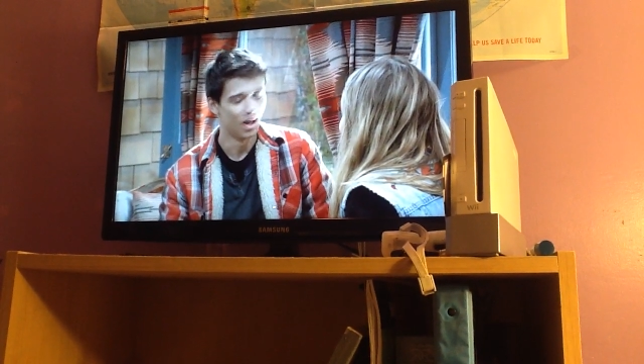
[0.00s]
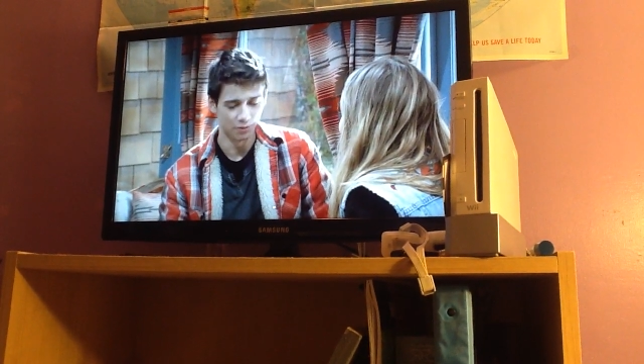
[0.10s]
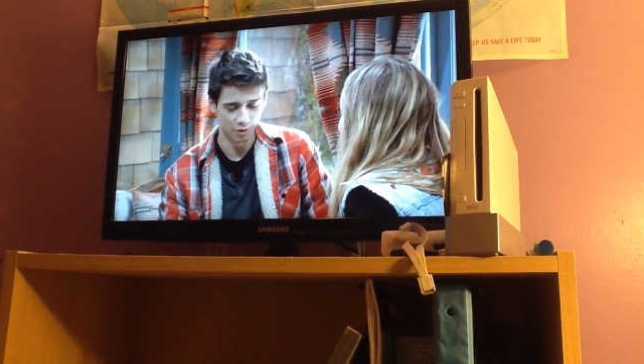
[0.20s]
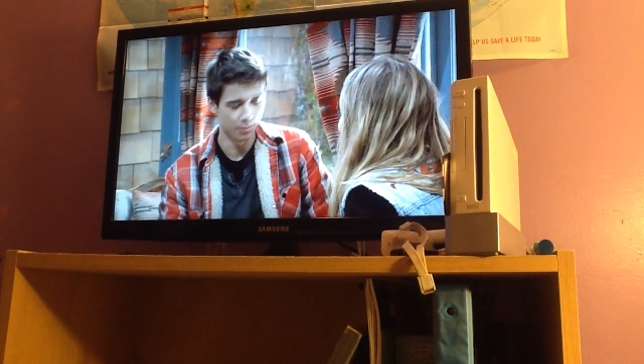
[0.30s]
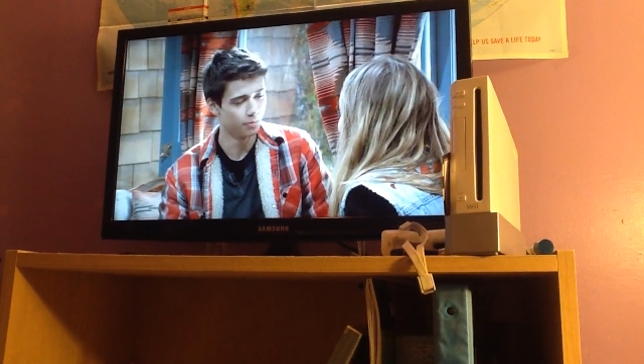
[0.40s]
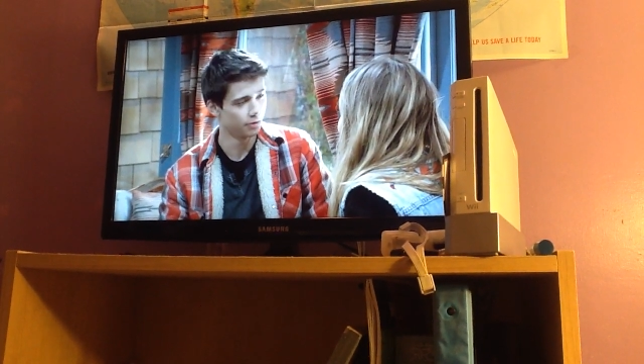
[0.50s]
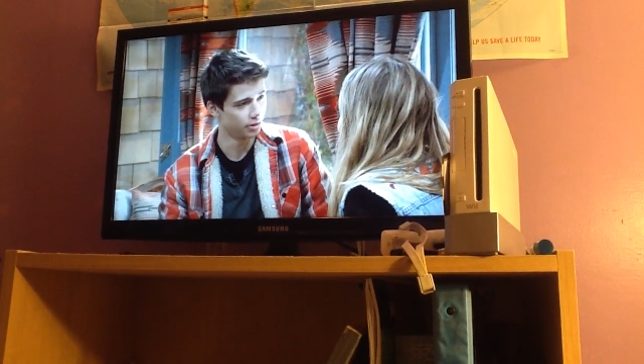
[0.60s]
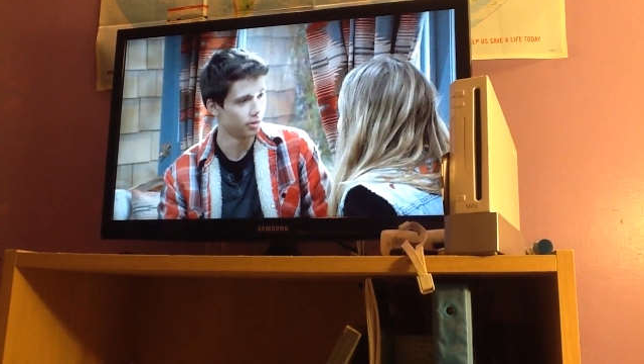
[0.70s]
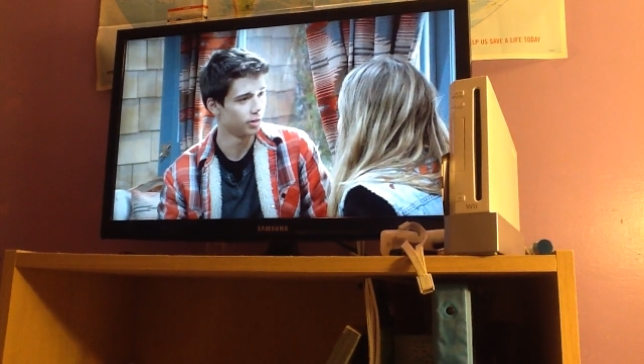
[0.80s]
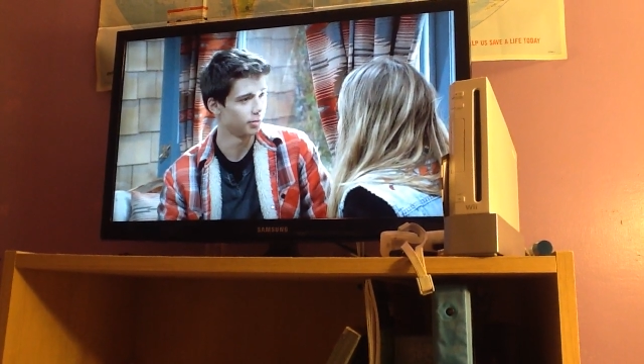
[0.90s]
I've learned to be pretty
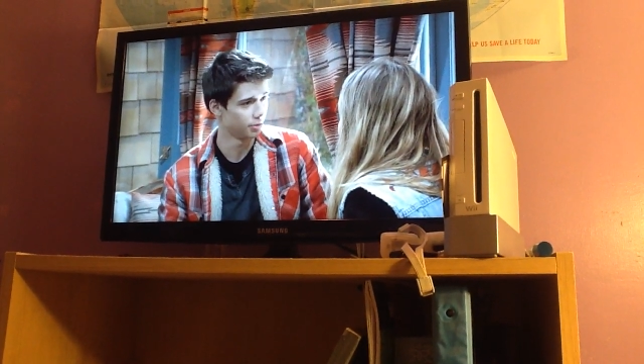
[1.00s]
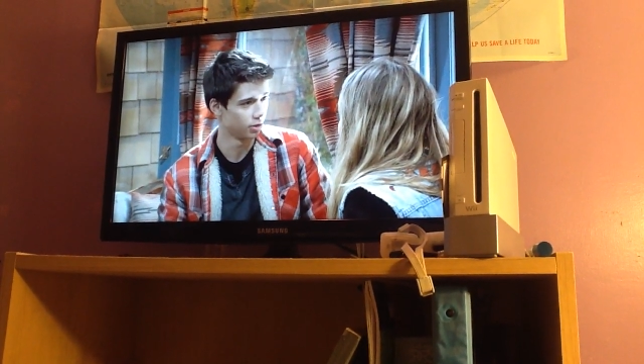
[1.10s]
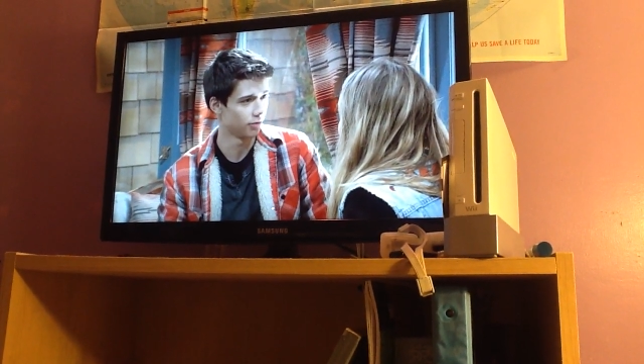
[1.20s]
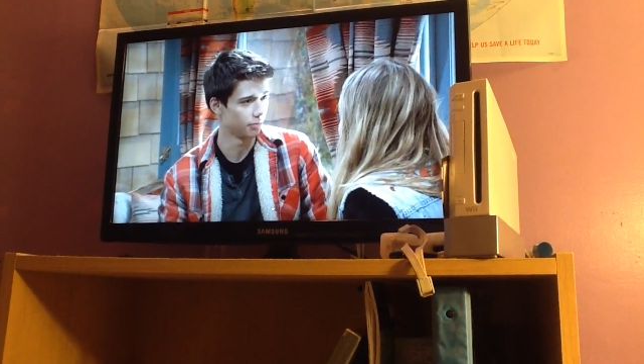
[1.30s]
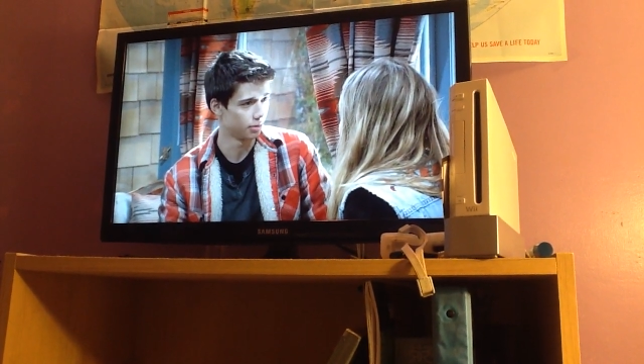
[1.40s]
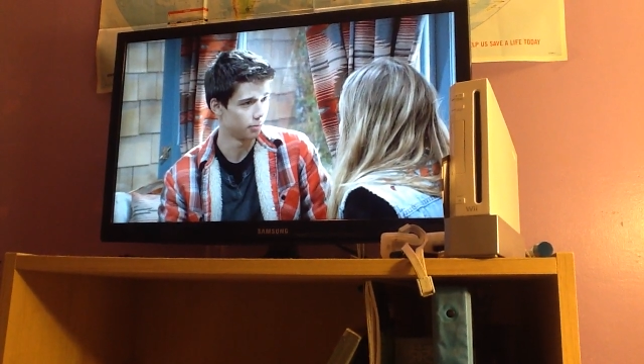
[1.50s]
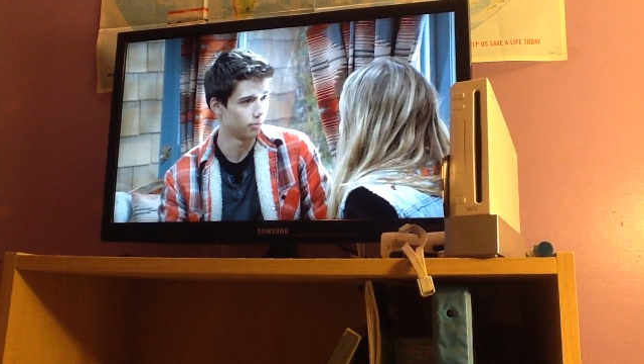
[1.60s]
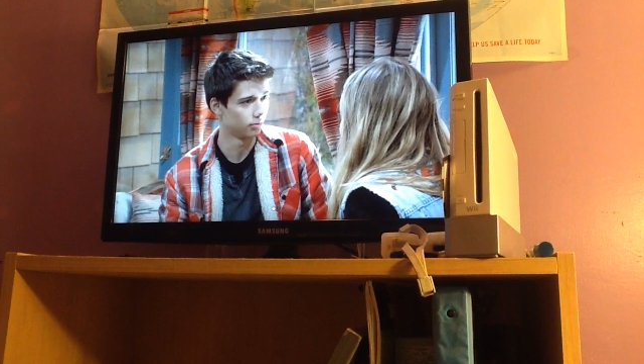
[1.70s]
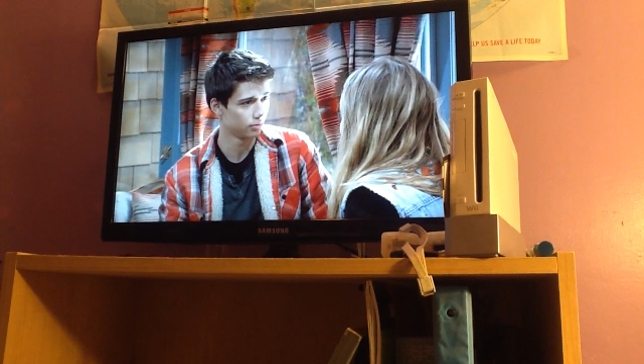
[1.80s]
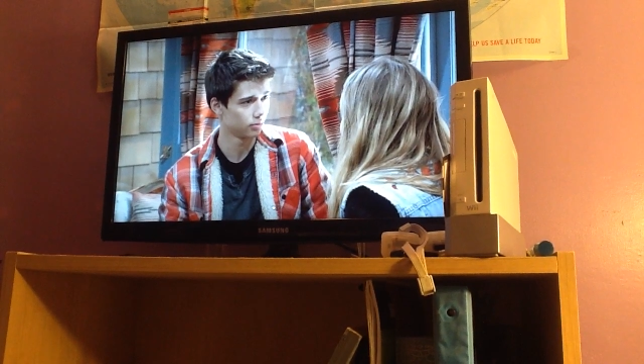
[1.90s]
good at observing people,
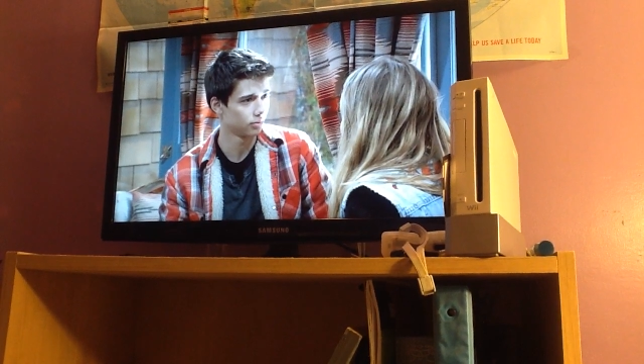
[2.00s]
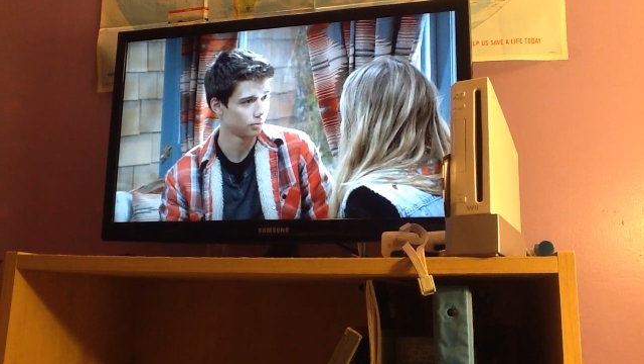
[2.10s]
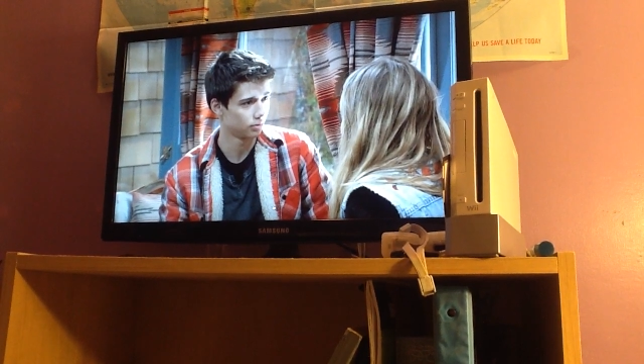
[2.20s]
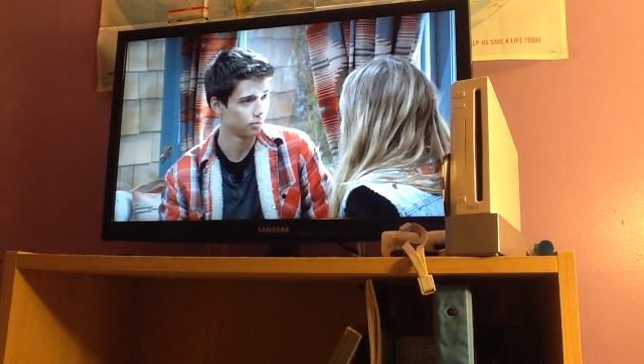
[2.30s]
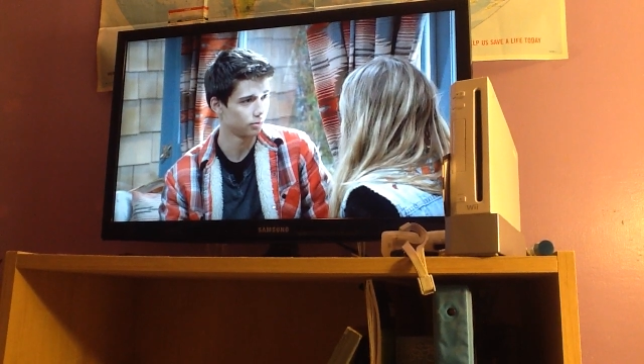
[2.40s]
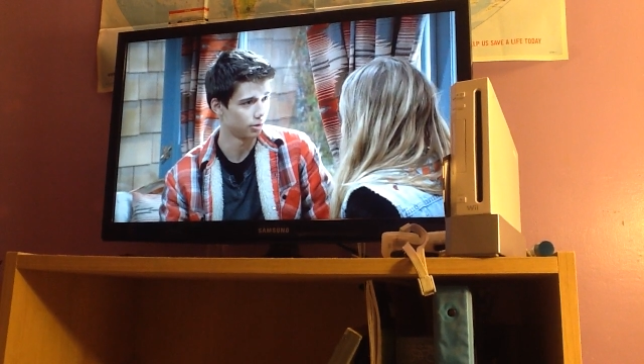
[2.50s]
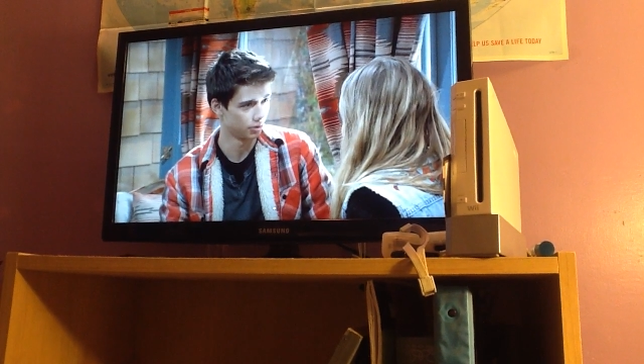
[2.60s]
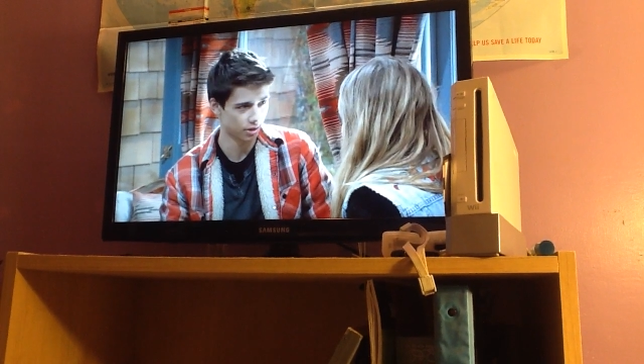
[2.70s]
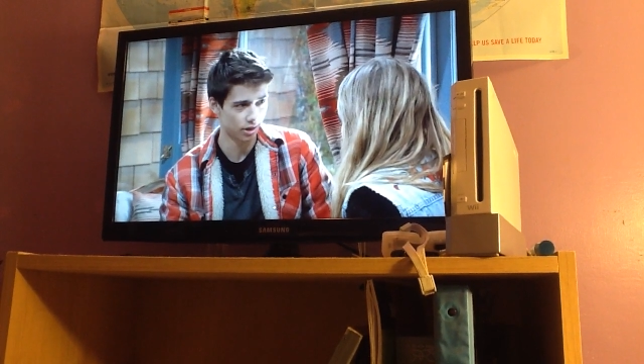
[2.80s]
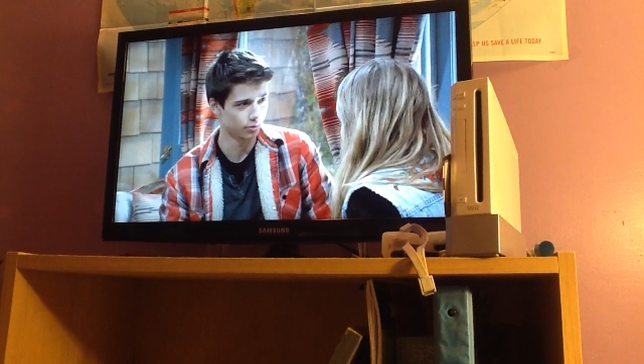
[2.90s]

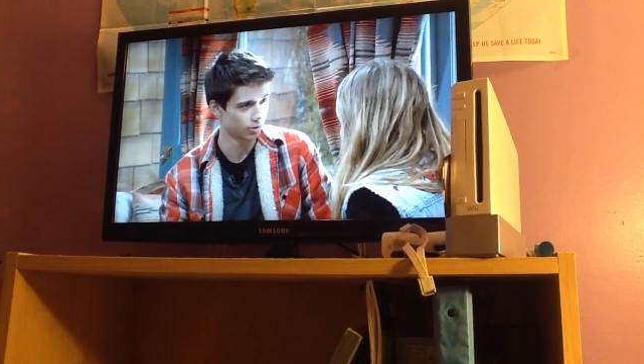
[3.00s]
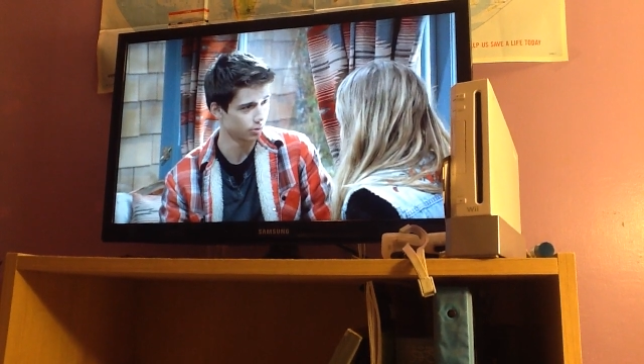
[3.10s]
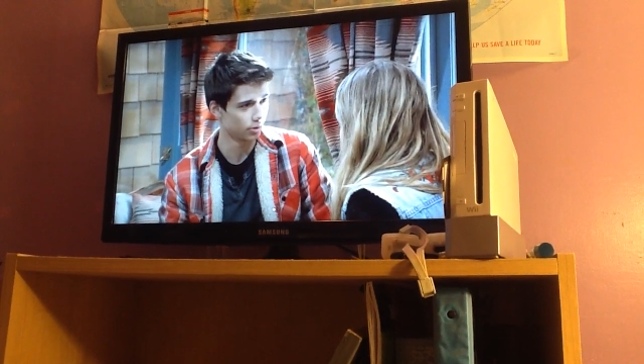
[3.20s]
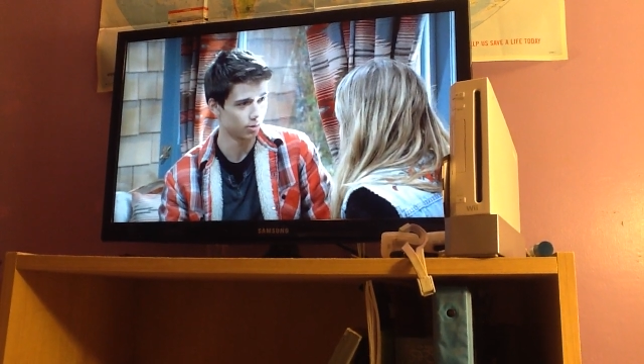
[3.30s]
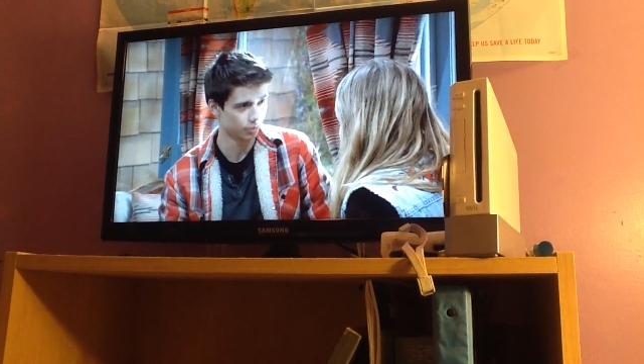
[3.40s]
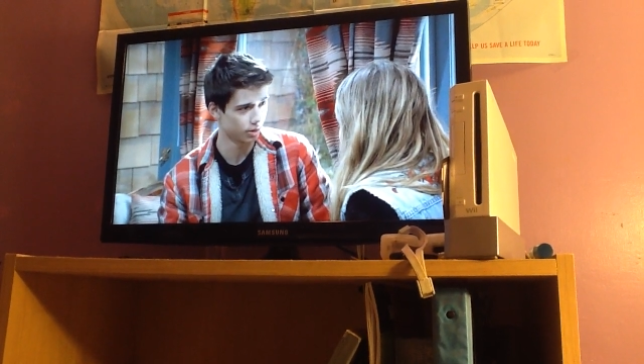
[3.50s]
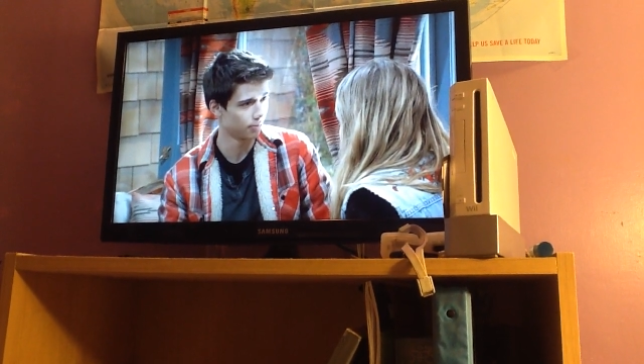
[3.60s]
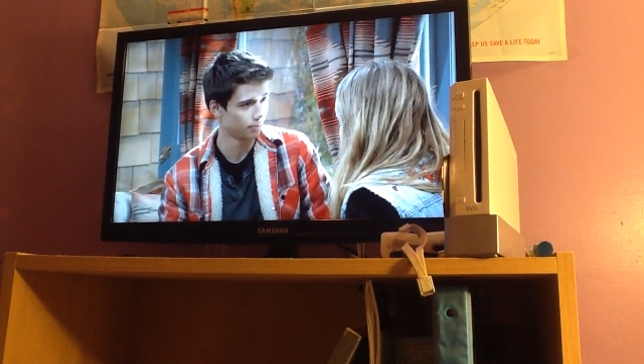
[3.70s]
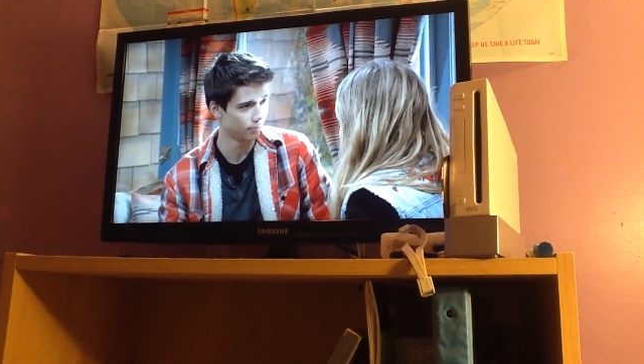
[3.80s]
understanding what's going on with them.